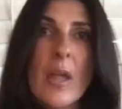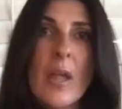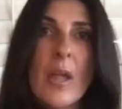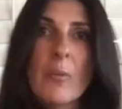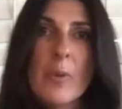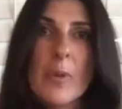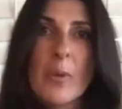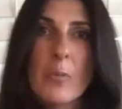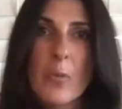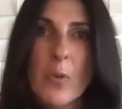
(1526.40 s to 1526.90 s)

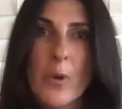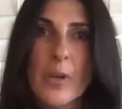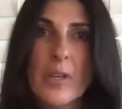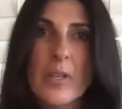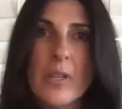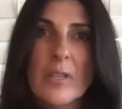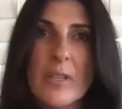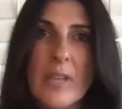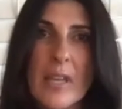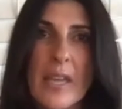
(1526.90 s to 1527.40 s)
we work
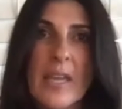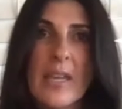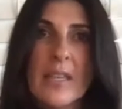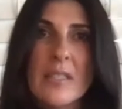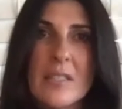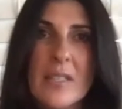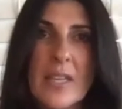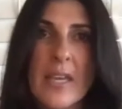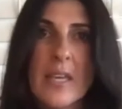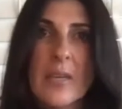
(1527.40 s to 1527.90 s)
hand
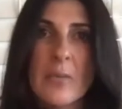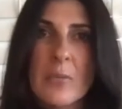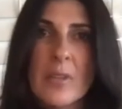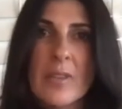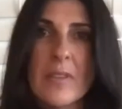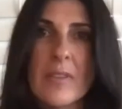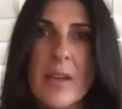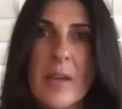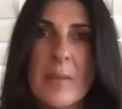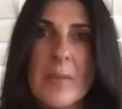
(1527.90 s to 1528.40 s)
in hand
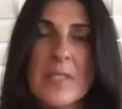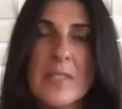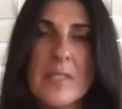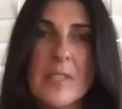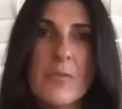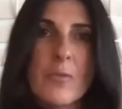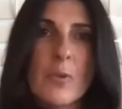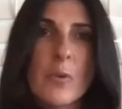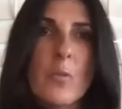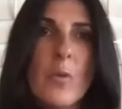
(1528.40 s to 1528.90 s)
with them as
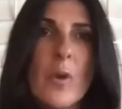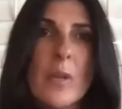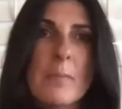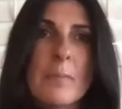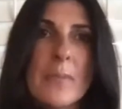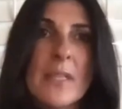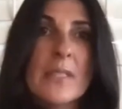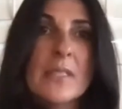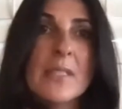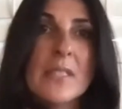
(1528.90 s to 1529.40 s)
if we're one
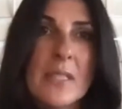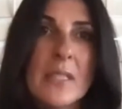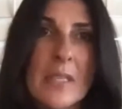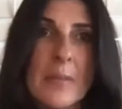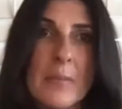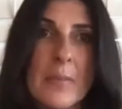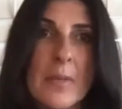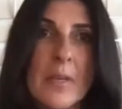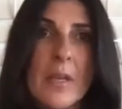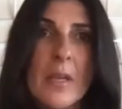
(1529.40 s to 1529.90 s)
big
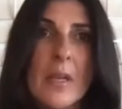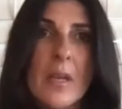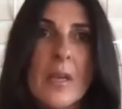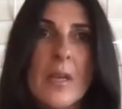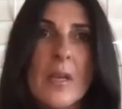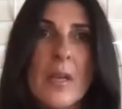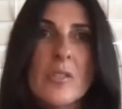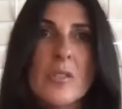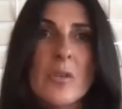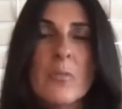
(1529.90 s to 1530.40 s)
team.
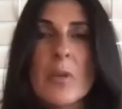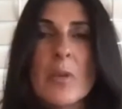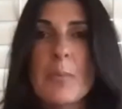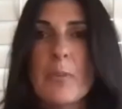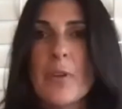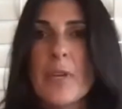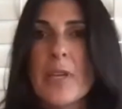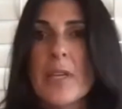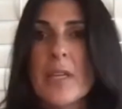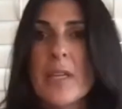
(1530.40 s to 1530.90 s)
So we
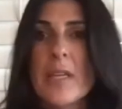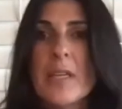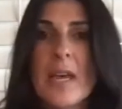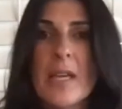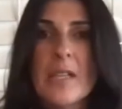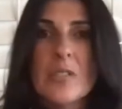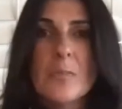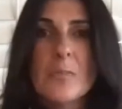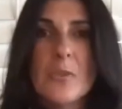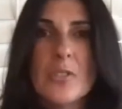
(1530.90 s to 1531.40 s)
bring in an
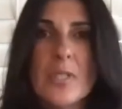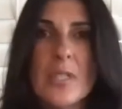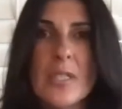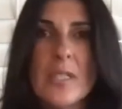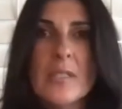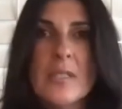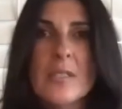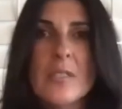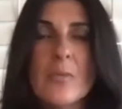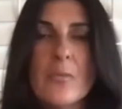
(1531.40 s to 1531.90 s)

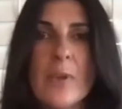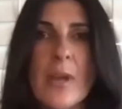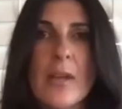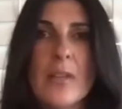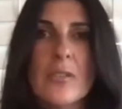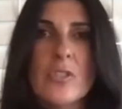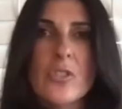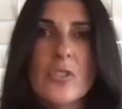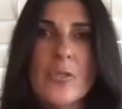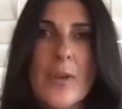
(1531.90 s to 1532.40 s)
expertise
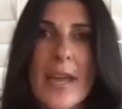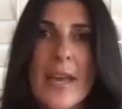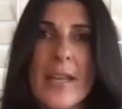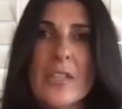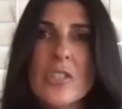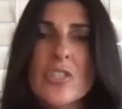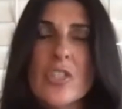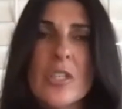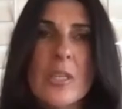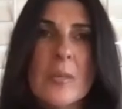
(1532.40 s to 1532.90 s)
around
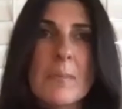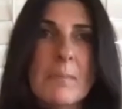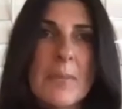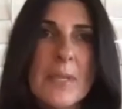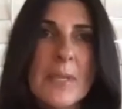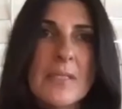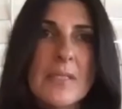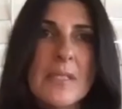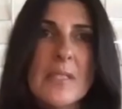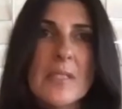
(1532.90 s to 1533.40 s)
strategy and
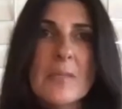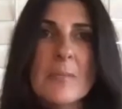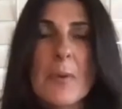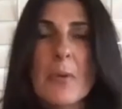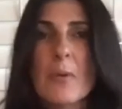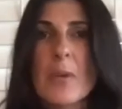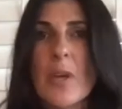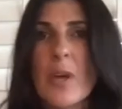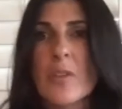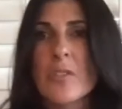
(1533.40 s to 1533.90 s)
business,
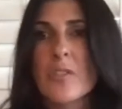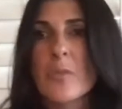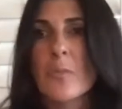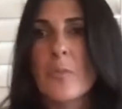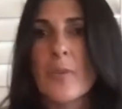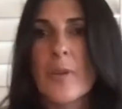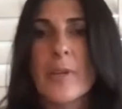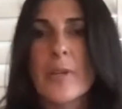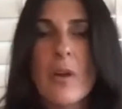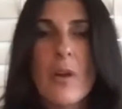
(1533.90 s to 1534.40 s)
but we also
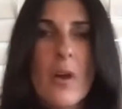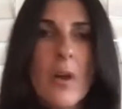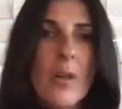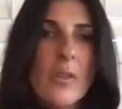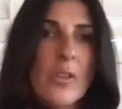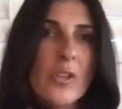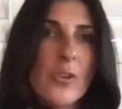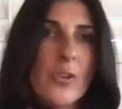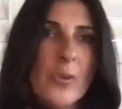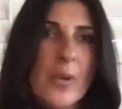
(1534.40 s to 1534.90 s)
bring
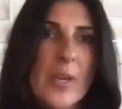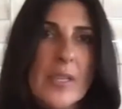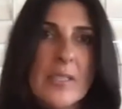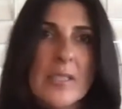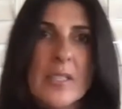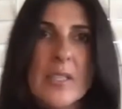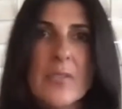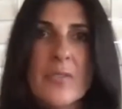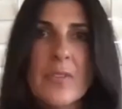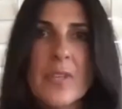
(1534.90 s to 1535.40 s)
all the
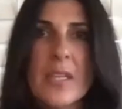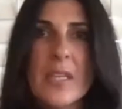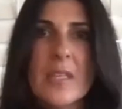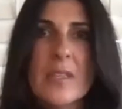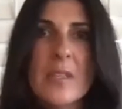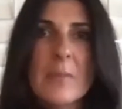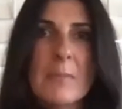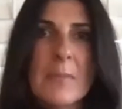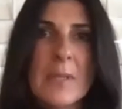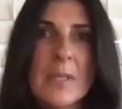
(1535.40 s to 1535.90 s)
creativity
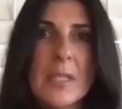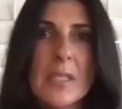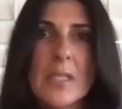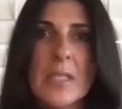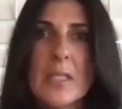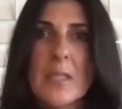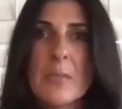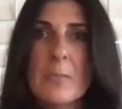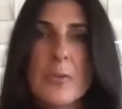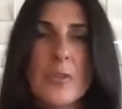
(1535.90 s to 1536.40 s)
and the
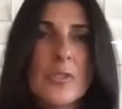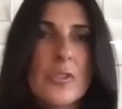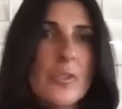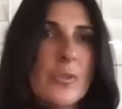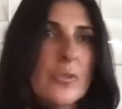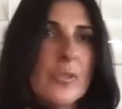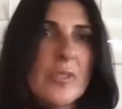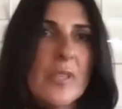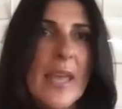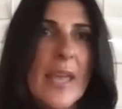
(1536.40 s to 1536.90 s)
ability to
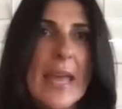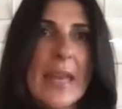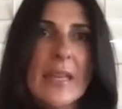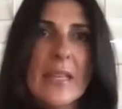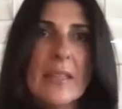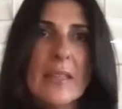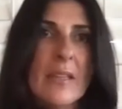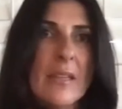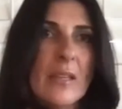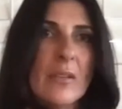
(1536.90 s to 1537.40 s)
produce
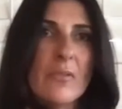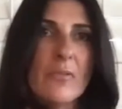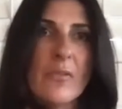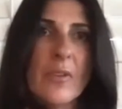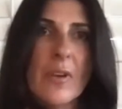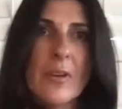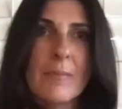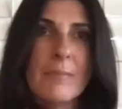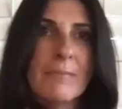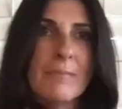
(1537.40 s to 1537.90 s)
anything
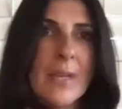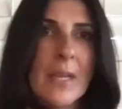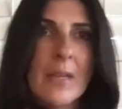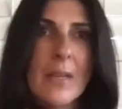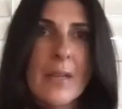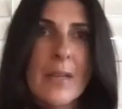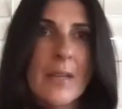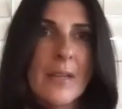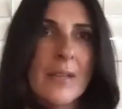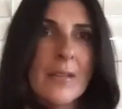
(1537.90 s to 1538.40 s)
from,
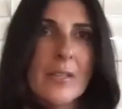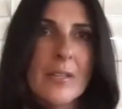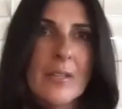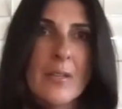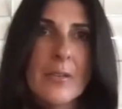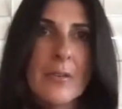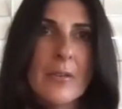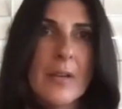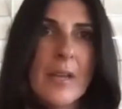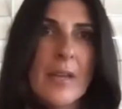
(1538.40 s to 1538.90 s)

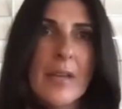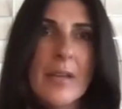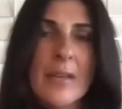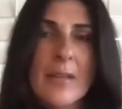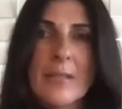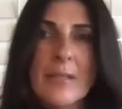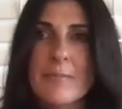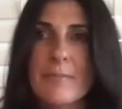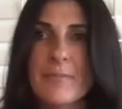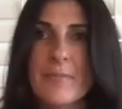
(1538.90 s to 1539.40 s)

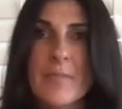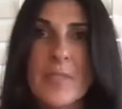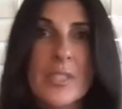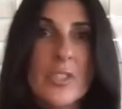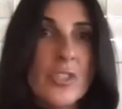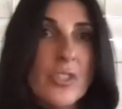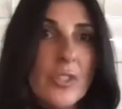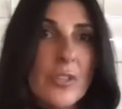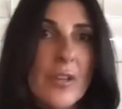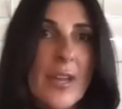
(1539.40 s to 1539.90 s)
a
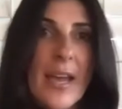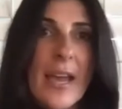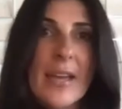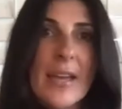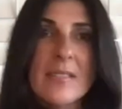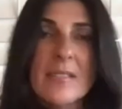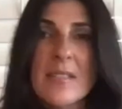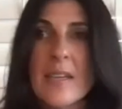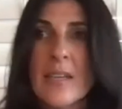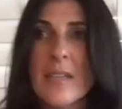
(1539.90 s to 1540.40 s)
digital
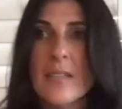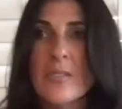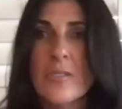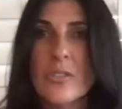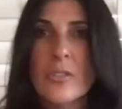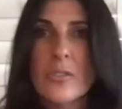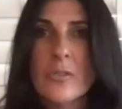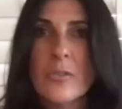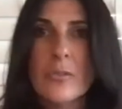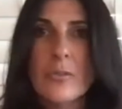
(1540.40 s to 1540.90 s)
asset
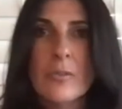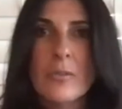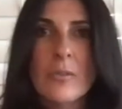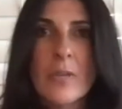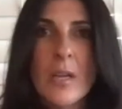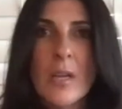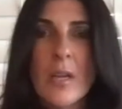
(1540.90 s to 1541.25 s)
to